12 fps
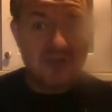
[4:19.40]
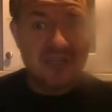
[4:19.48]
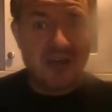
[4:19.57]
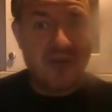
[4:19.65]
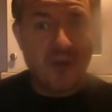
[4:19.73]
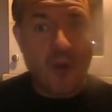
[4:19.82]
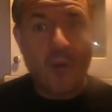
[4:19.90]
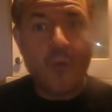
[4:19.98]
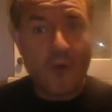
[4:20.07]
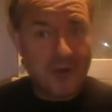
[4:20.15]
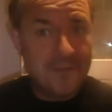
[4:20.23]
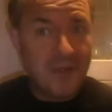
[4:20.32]
you know,
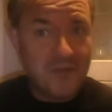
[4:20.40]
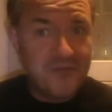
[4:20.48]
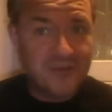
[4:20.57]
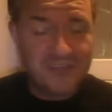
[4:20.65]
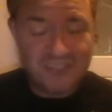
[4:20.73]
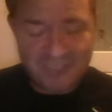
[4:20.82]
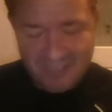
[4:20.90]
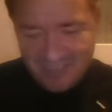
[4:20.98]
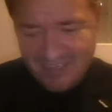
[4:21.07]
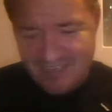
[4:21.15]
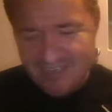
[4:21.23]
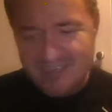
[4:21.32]
what a bonus.
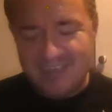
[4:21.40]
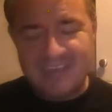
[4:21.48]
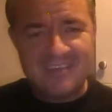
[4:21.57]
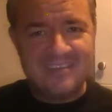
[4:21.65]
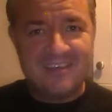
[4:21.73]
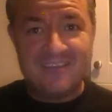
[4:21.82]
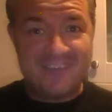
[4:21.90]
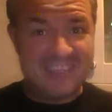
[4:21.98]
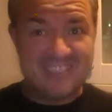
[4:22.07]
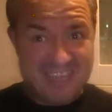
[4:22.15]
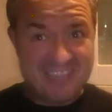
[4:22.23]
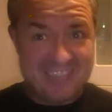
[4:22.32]
And a
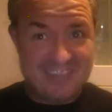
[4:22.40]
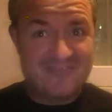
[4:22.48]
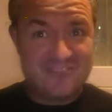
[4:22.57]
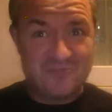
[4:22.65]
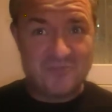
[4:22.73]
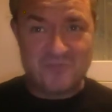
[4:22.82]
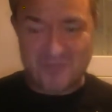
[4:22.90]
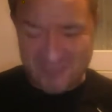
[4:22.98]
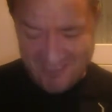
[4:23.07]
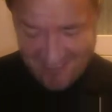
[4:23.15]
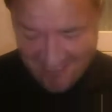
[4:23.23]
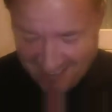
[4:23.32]
fantastic Christmas present.